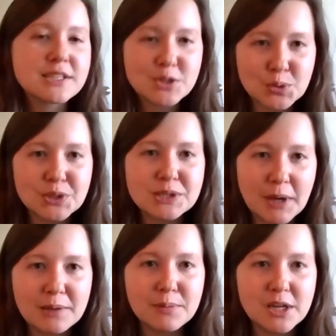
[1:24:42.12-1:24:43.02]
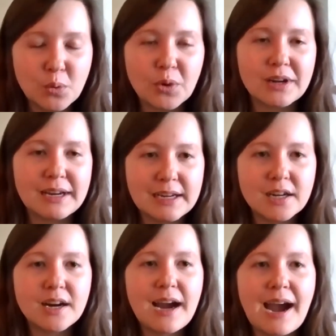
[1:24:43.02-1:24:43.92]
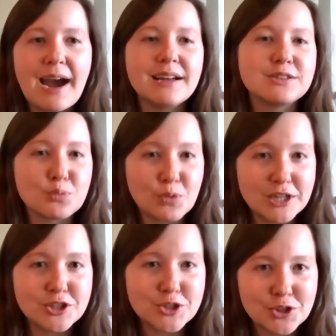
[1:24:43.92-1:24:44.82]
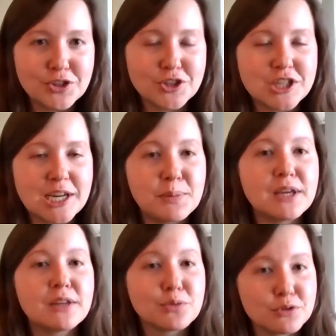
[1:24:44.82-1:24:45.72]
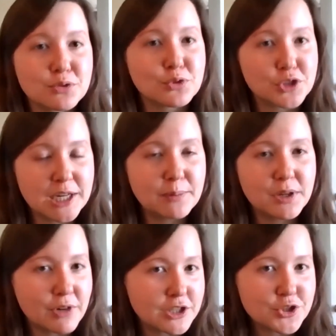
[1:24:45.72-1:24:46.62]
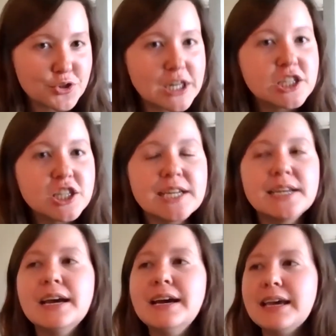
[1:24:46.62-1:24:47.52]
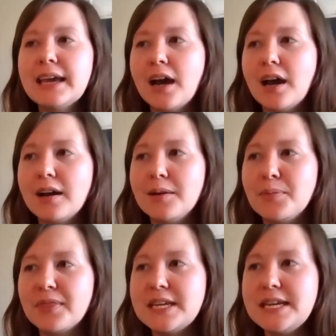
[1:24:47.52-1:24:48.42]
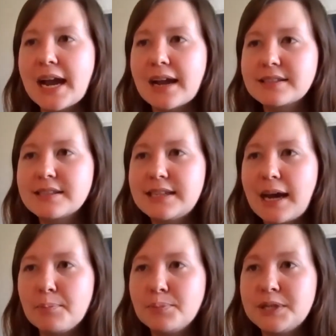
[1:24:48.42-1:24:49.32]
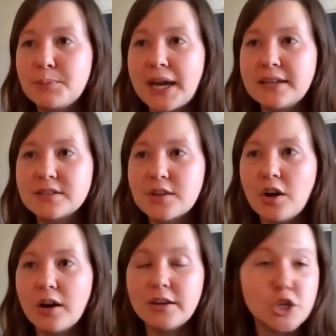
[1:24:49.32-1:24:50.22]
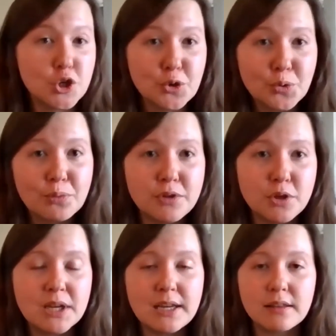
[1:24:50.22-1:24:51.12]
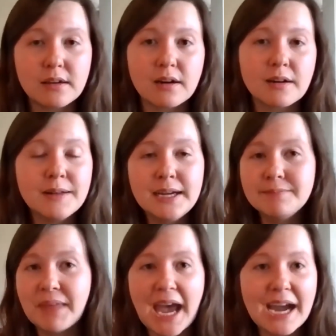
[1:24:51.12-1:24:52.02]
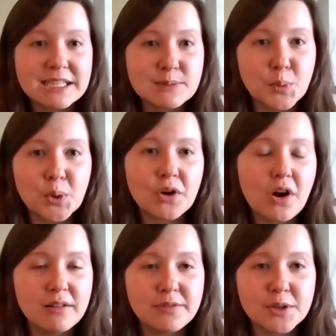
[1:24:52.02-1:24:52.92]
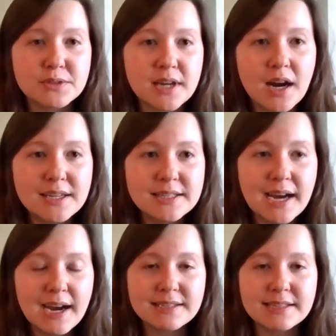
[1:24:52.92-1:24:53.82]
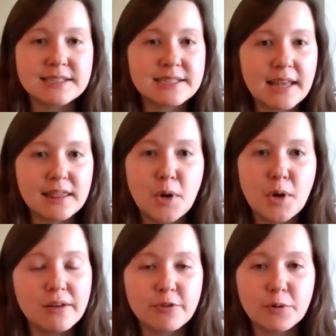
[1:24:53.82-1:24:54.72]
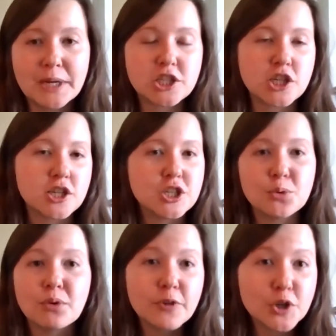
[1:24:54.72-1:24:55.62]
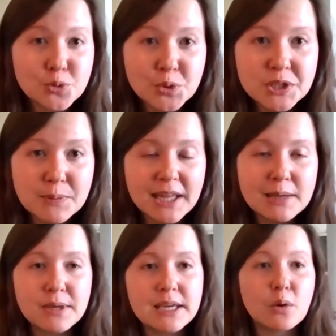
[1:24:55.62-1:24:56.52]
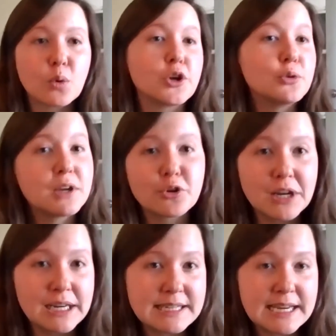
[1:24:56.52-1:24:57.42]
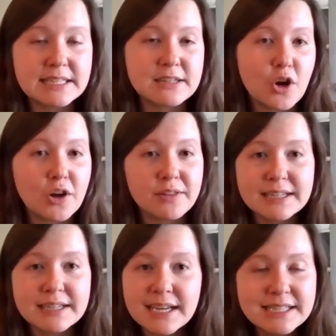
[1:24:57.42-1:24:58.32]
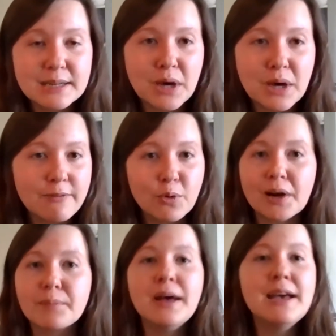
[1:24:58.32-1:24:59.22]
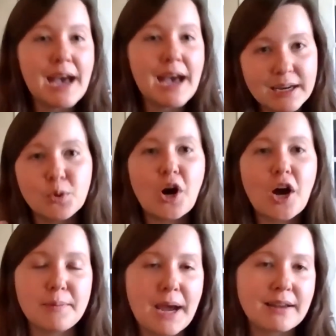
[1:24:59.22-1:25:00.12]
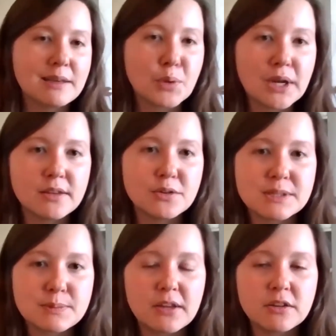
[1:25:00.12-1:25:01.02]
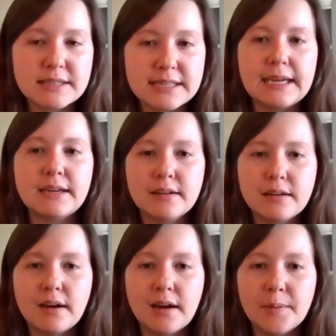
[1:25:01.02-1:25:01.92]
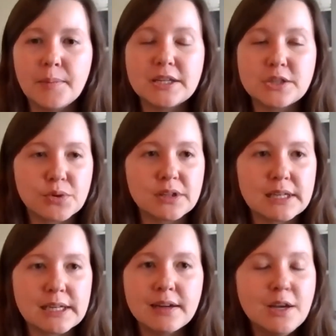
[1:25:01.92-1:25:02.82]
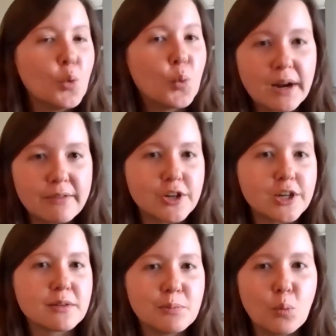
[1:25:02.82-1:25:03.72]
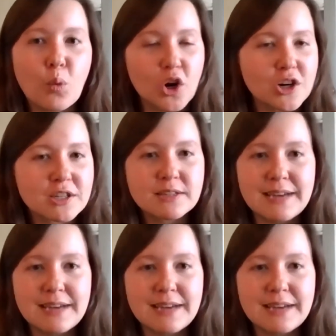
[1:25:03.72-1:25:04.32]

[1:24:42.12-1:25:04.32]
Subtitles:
school spelling bee coordinator has registered their champion through school champion registration, the next step depends on you. You can either export all of those contacts and send them all information to do a virtual spelling bee, or you can create a test in the online testing platform and it will automatically bring those spellers in. It's really whatever works